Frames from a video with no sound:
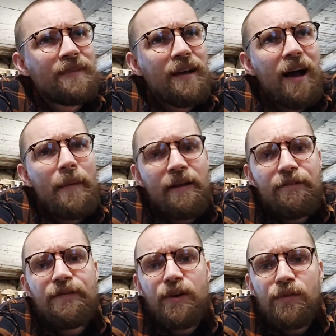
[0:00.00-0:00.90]
I made a
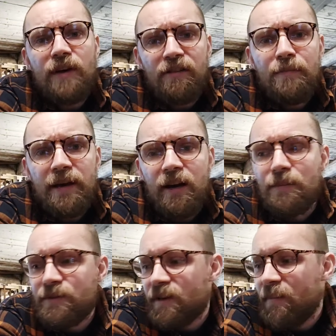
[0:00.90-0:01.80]
few duff
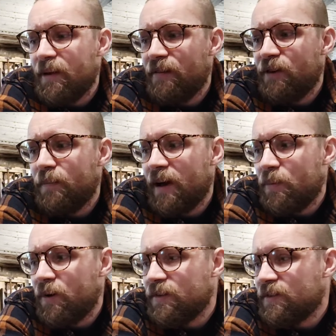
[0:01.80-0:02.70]
pickups. I made a few bad
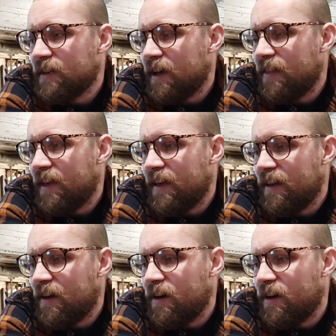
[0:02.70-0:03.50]
ones, and then